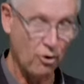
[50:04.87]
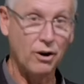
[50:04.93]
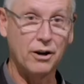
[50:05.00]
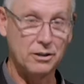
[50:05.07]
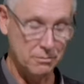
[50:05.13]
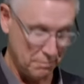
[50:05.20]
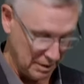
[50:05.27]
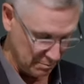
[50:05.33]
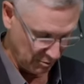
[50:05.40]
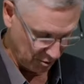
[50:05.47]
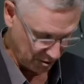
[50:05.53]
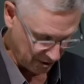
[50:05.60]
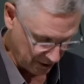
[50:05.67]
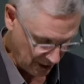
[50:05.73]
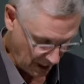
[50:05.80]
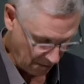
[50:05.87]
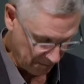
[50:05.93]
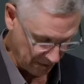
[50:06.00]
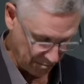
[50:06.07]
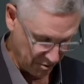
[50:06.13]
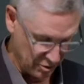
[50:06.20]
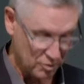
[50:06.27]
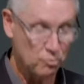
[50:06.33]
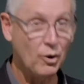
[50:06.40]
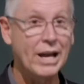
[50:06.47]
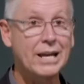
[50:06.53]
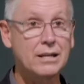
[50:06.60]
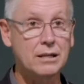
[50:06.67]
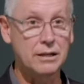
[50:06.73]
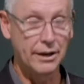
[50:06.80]
and the people could not be
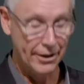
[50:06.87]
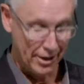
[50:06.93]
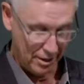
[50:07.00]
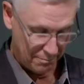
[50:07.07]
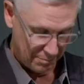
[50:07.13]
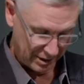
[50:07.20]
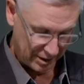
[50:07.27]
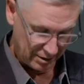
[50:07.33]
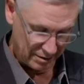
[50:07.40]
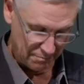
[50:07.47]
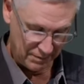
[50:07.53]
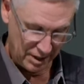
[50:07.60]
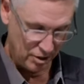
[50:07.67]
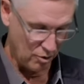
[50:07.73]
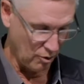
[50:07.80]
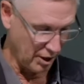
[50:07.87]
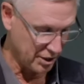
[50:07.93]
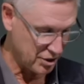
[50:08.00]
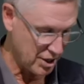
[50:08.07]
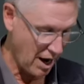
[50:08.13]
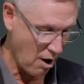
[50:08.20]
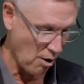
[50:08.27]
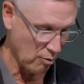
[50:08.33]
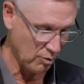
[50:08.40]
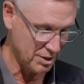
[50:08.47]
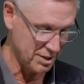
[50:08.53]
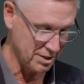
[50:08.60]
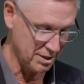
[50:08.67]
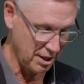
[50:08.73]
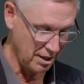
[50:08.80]
persuaded but that the meteoric shower was
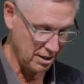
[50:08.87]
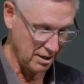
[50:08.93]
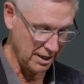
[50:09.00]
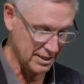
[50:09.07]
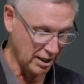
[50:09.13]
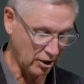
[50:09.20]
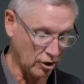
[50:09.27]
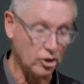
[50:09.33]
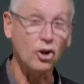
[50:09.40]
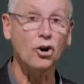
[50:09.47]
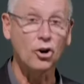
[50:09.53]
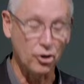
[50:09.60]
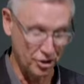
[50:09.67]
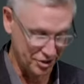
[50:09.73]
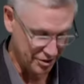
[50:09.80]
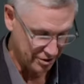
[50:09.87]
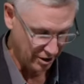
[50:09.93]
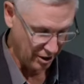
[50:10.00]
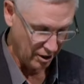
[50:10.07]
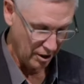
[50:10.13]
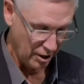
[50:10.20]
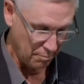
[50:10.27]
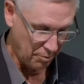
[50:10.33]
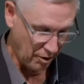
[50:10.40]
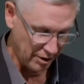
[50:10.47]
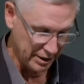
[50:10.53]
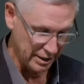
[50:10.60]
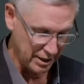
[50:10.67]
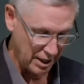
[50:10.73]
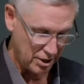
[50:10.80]
intended as a curse upon
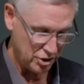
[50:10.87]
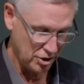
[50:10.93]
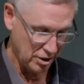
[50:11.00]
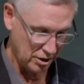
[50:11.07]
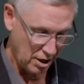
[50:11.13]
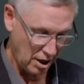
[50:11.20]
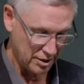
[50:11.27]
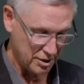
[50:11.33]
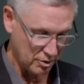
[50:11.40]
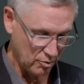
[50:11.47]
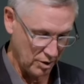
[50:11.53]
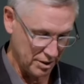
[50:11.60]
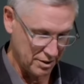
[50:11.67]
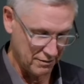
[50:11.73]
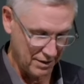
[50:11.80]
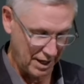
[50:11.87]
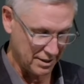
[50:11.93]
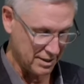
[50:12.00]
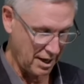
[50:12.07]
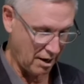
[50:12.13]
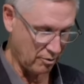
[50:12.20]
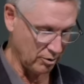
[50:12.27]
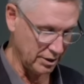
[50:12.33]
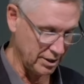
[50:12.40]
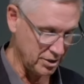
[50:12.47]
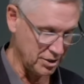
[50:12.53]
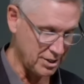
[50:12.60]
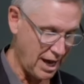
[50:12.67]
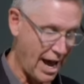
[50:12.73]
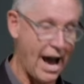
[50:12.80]
the nation in consequence of that
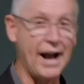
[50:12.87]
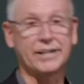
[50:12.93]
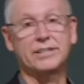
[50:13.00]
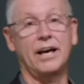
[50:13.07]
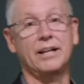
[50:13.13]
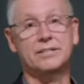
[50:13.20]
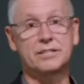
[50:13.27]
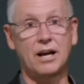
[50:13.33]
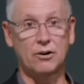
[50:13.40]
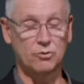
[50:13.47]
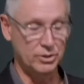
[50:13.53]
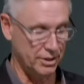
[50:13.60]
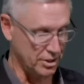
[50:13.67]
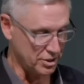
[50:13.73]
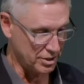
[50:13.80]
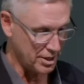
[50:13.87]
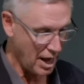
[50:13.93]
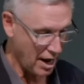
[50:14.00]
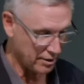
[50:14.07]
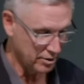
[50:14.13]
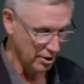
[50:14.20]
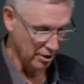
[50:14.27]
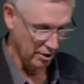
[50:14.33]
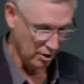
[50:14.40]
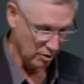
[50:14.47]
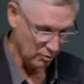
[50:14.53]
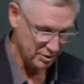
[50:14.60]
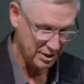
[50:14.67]
sacrilegious act. That sacrilegious act was the